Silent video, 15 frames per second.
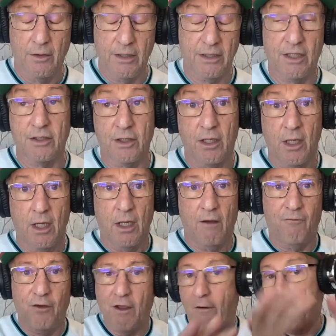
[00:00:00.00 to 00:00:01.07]
This is,
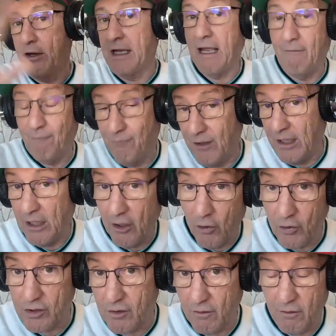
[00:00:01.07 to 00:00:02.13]
if you ever get
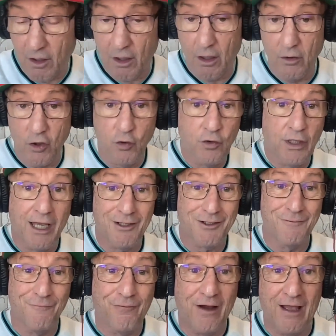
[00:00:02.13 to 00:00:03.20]
videos of the
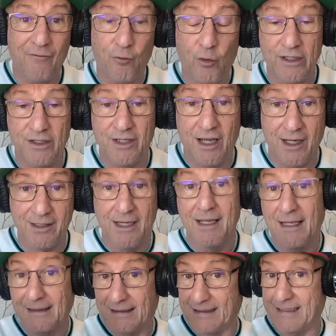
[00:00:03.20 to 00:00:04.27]
2005 White Sox,
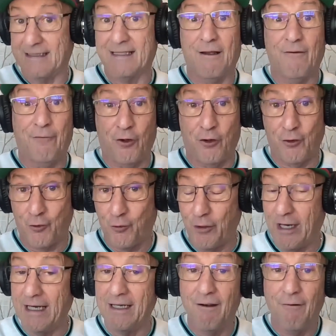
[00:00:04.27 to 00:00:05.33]
this is a
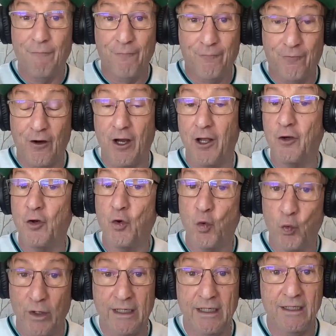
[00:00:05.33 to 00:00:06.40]
great, fun,
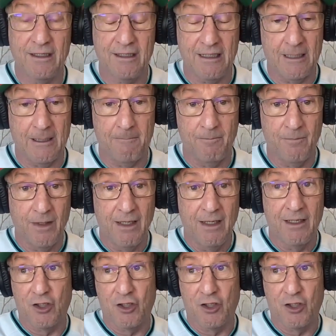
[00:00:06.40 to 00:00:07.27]
winning team.